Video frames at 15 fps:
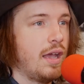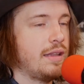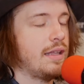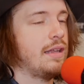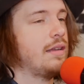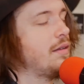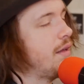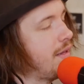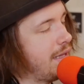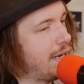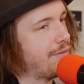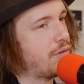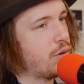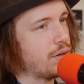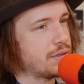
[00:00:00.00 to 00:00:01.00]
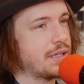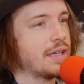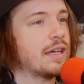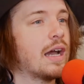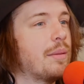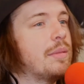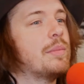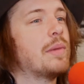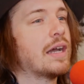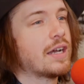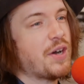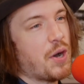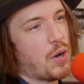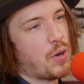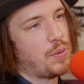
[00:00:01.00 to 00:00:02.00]
and then of course like coming back
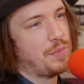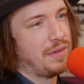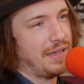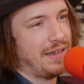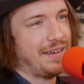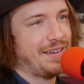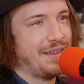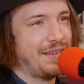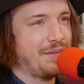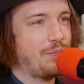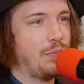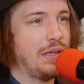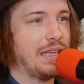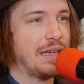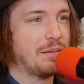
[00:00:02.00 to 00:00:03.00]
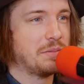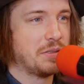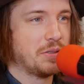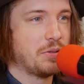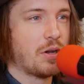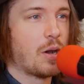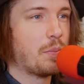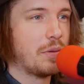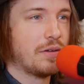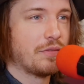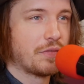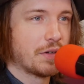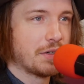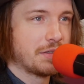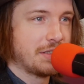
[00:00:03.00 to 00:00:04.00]
home and then being able to open
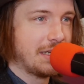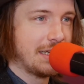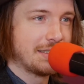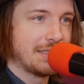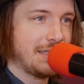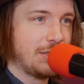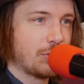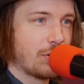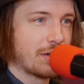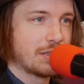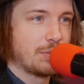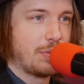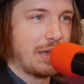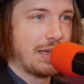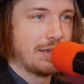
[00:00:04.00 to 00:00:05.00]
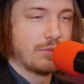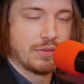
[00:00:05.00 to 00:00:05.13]
for Tedeschi Trucks Band.